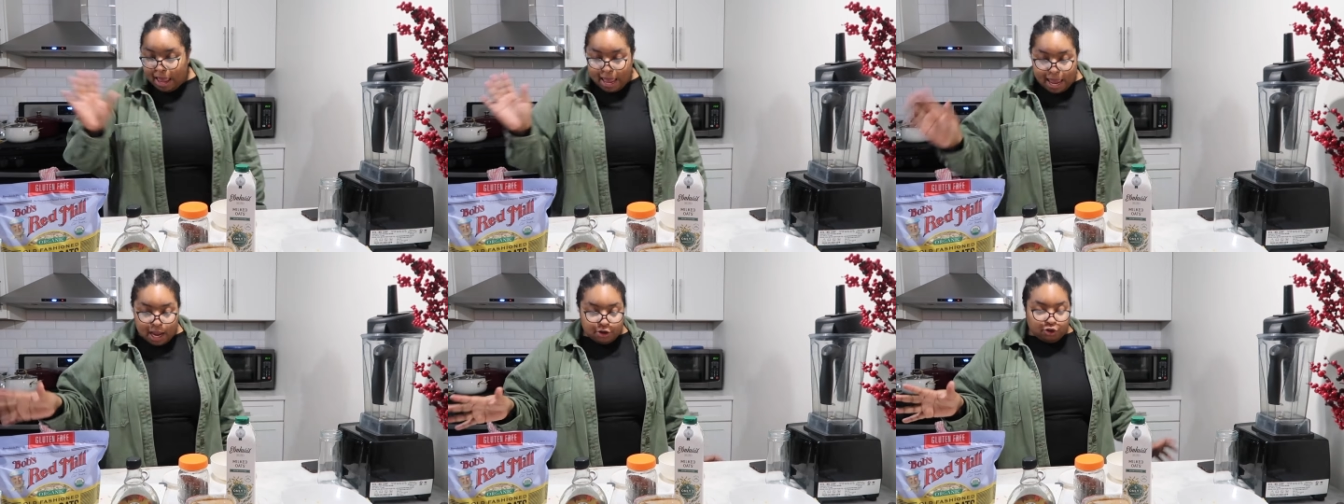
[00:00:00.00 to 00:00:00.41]

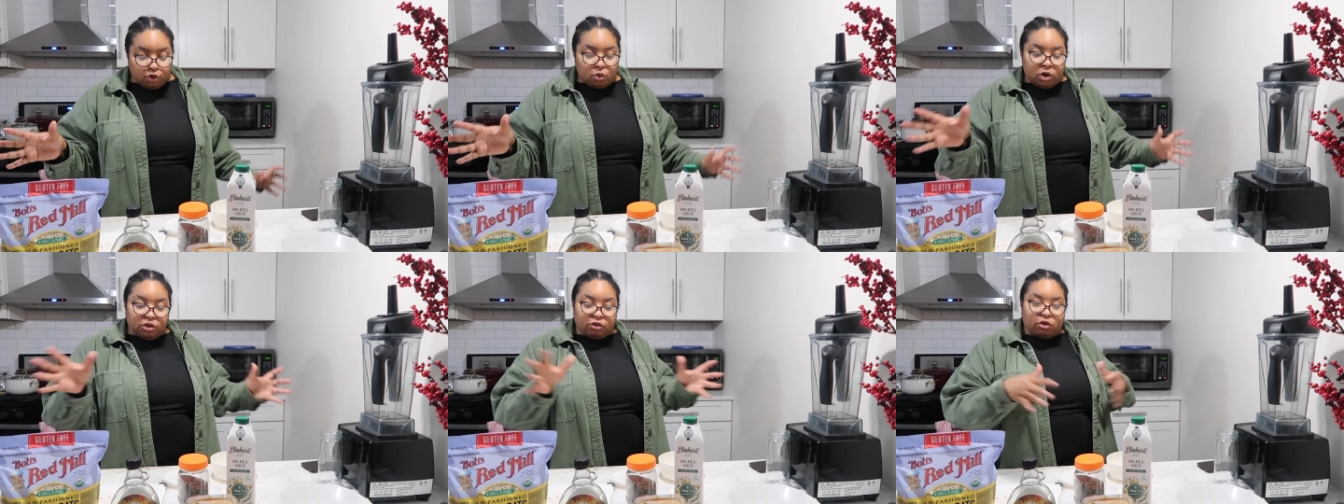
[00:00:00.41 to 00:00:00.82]
and you're
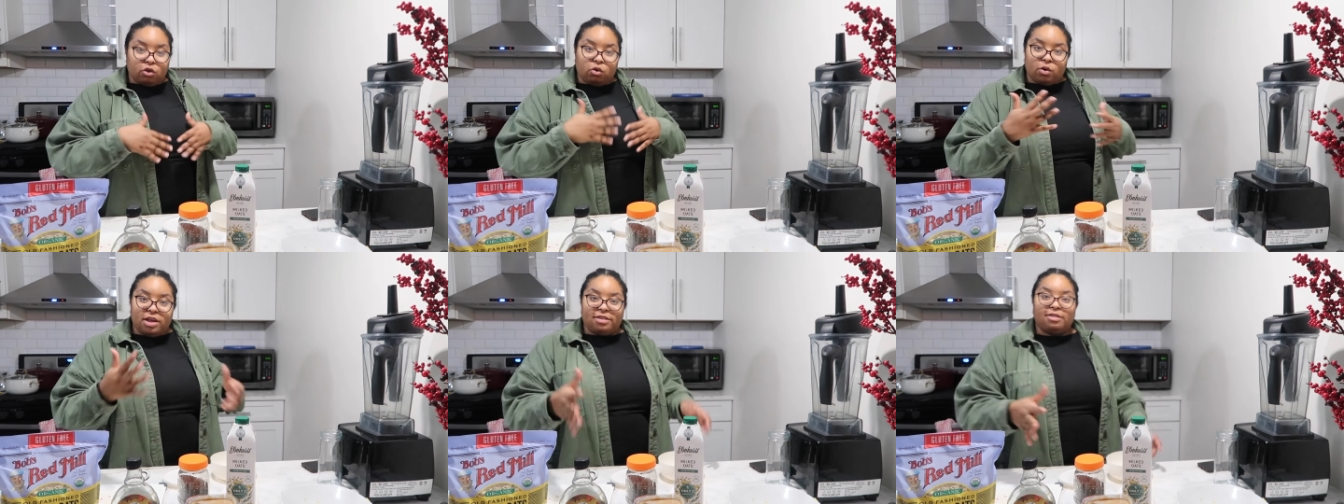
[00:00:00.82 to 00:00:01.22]
going
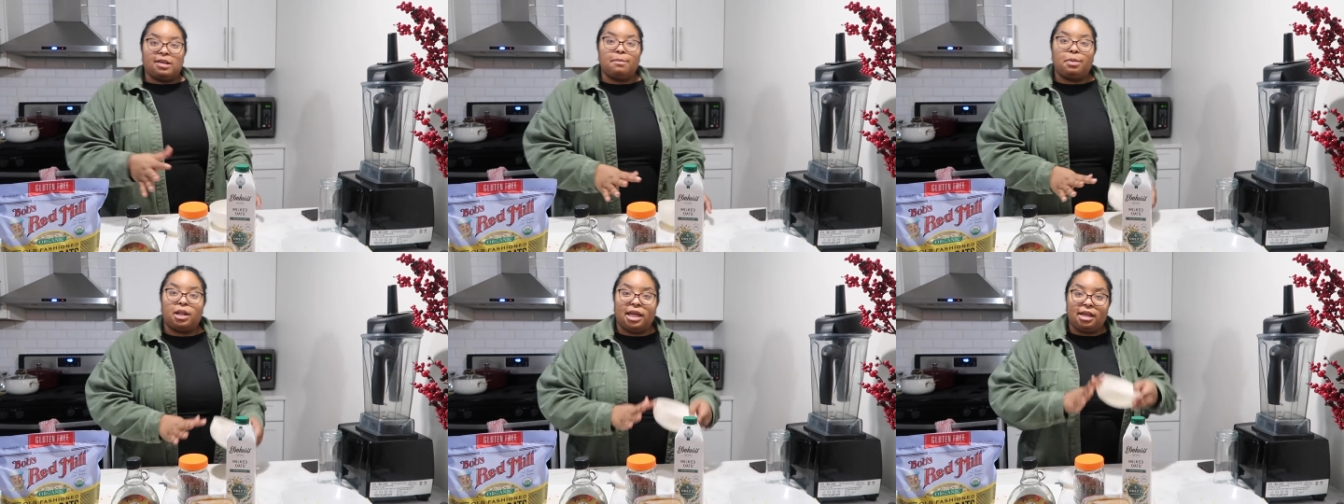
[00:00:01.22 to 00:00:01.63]
to
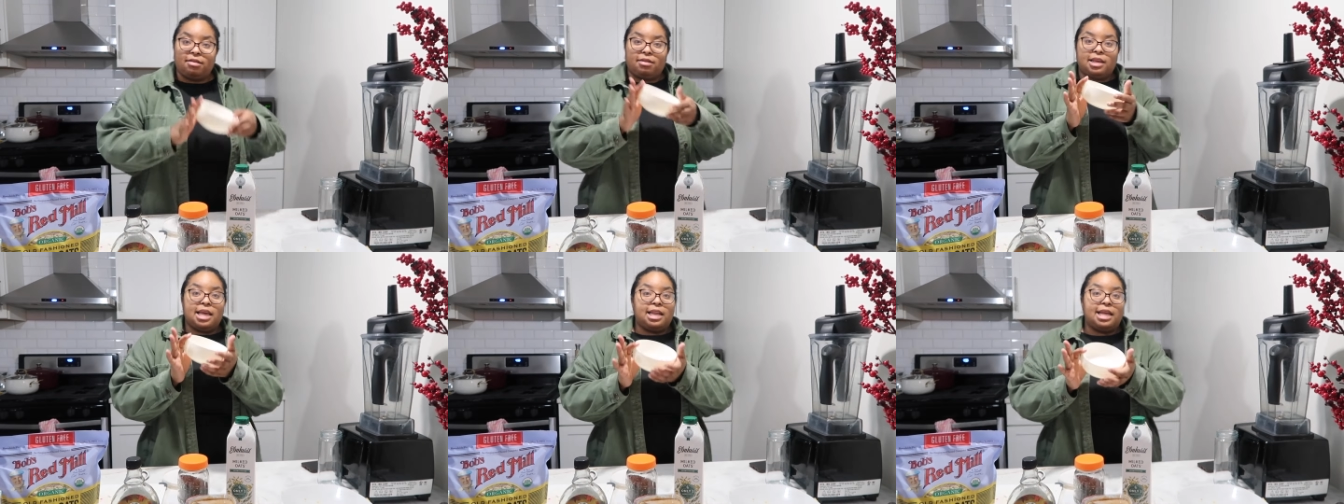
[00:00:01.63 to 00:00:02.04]
assemble
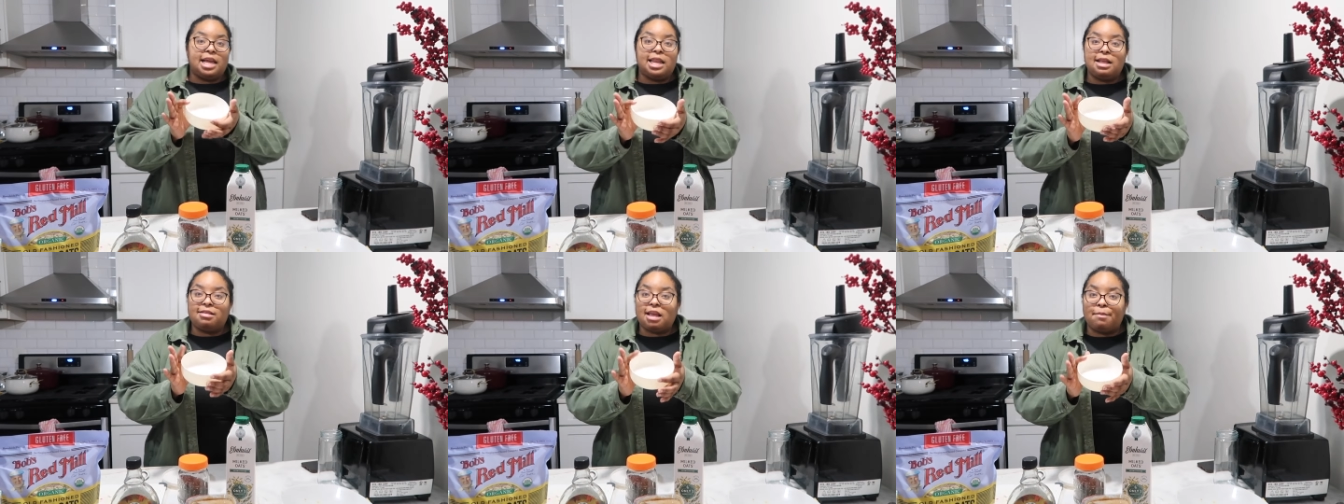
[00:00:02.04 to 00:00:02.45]
it in
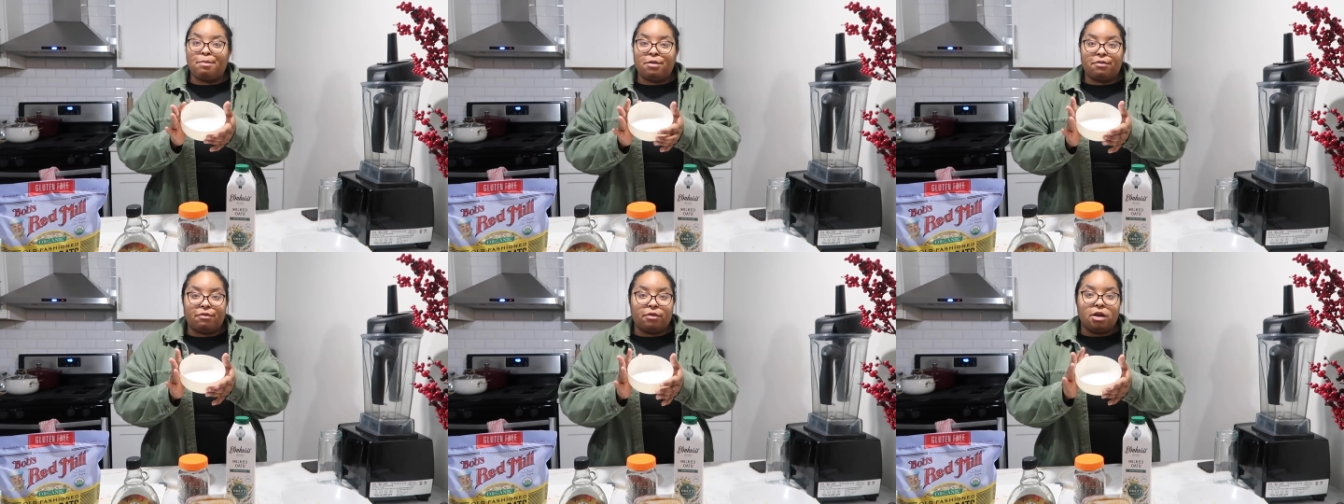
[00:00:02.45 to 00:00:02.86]
any type
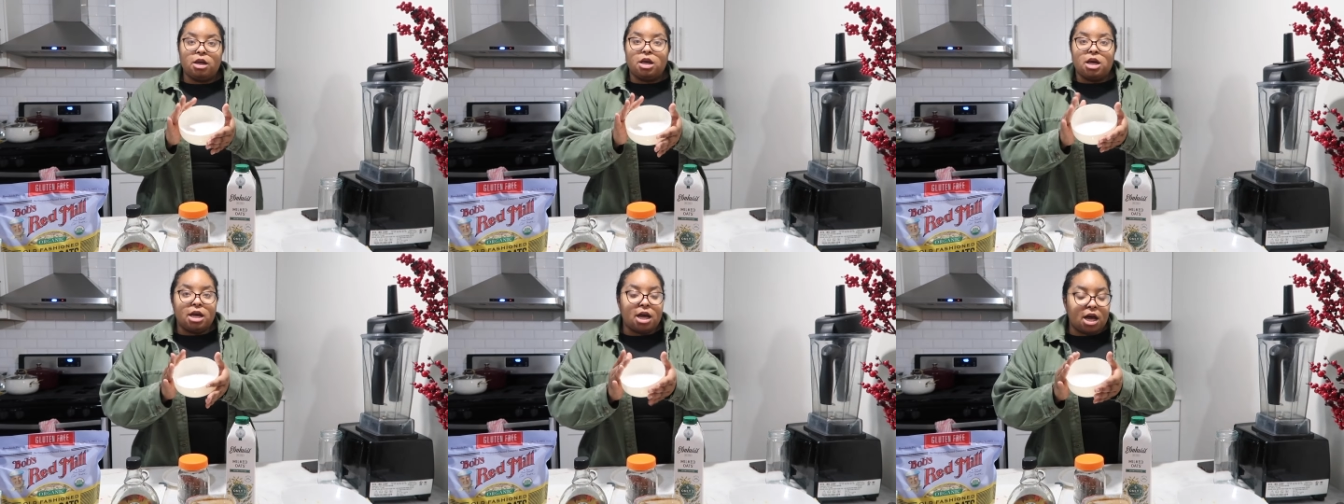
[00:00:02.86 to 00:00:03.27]
of
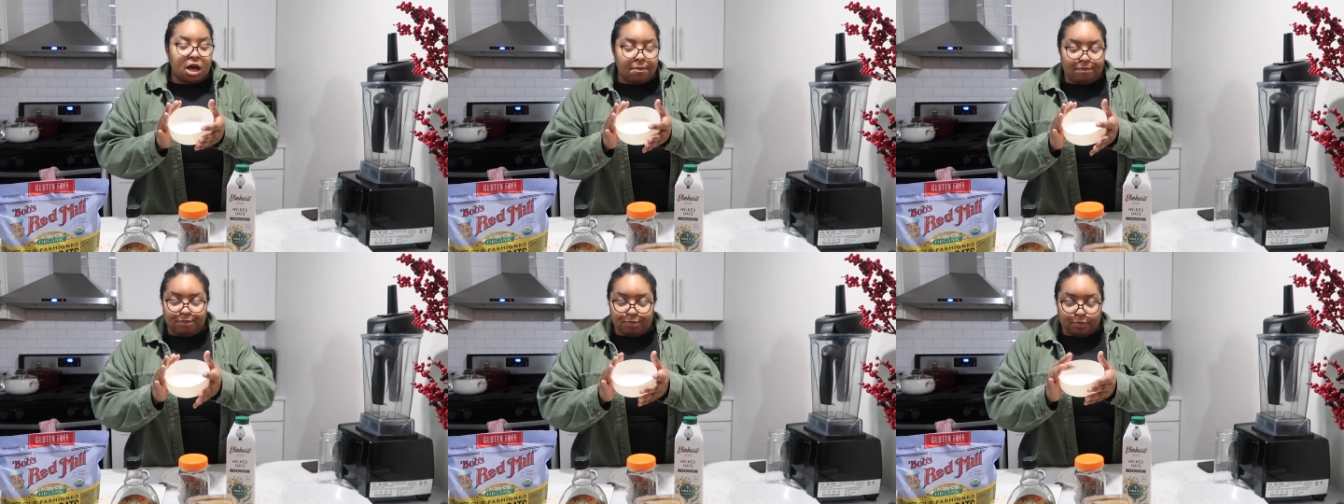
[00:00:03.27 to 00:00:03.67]

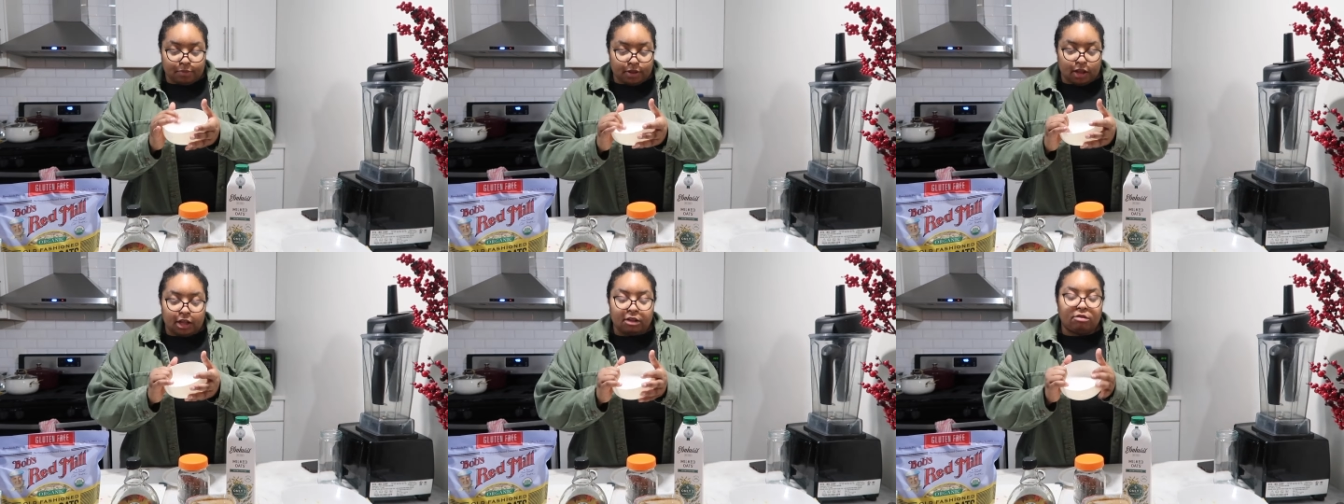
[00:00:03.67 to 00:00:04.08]
um,
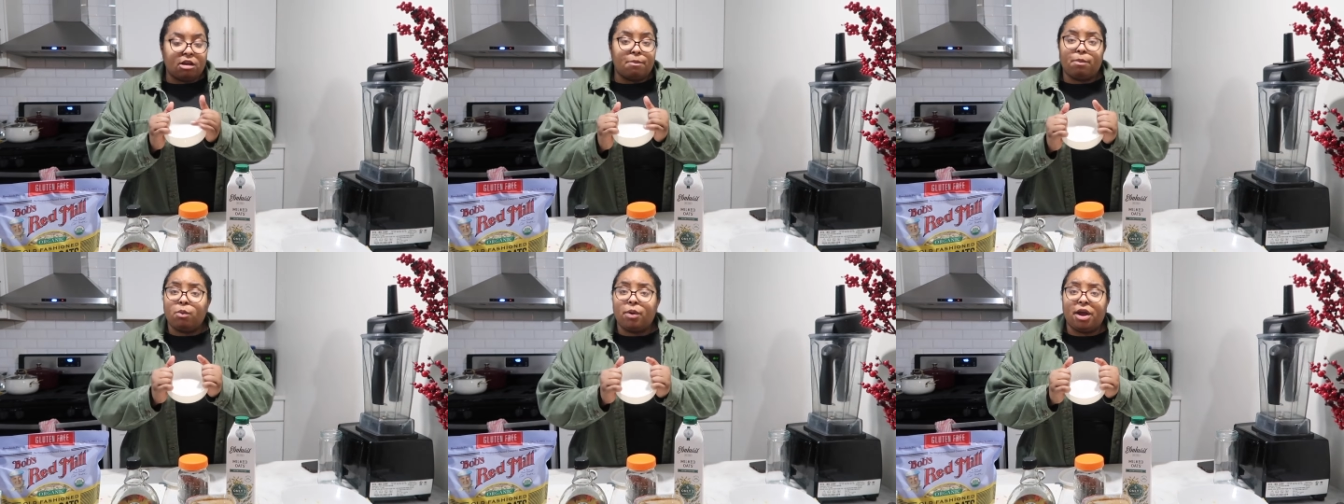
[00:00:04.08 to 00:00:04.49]

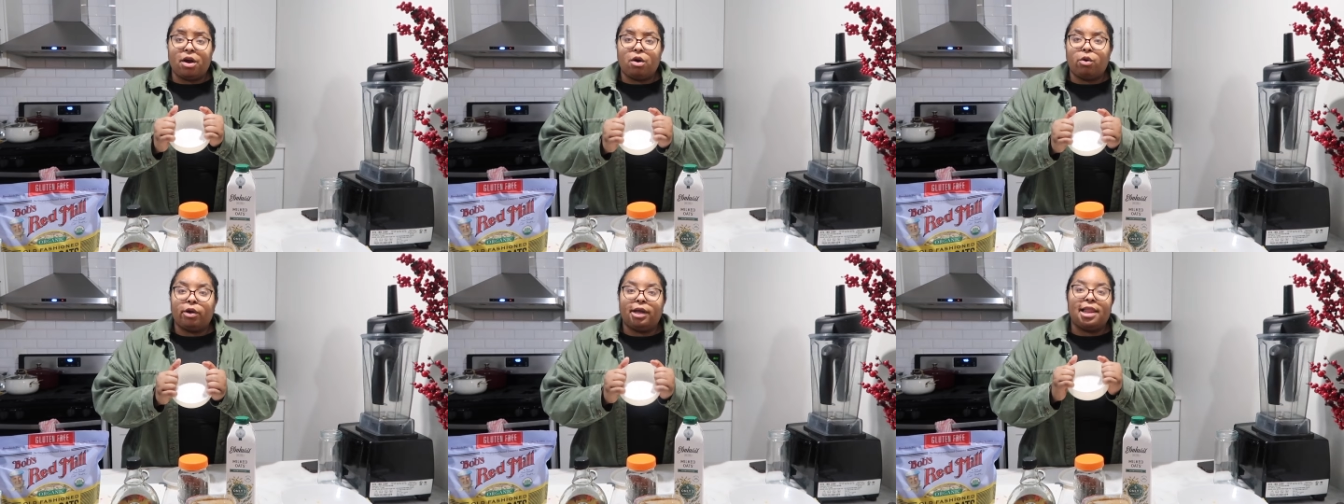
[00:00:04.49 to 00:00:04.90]

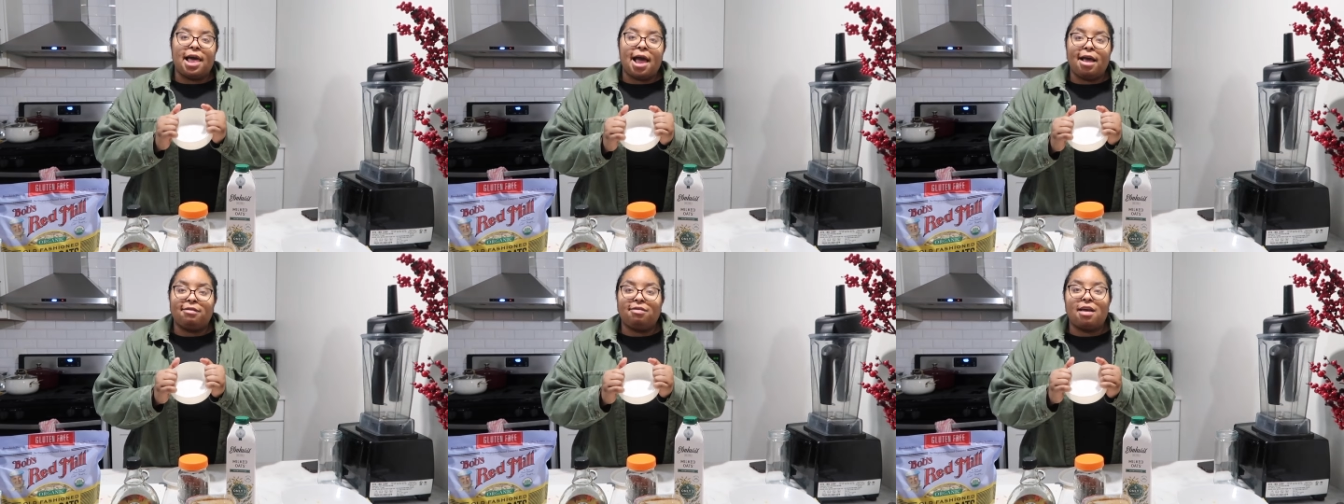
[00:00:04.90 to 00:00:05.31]
Tupperware or
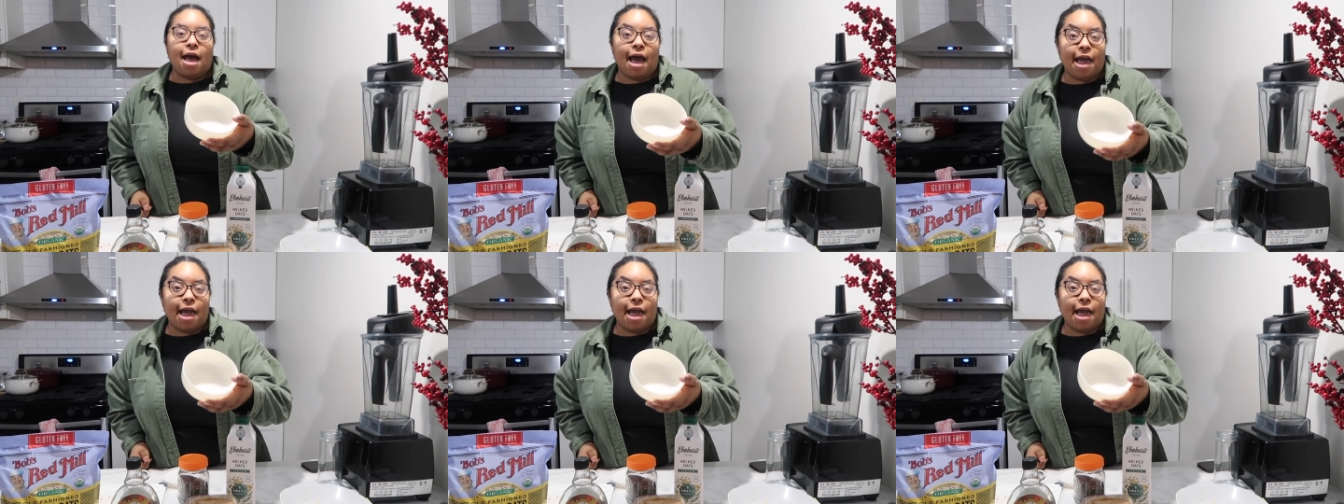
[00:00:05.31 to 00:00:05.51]
glass.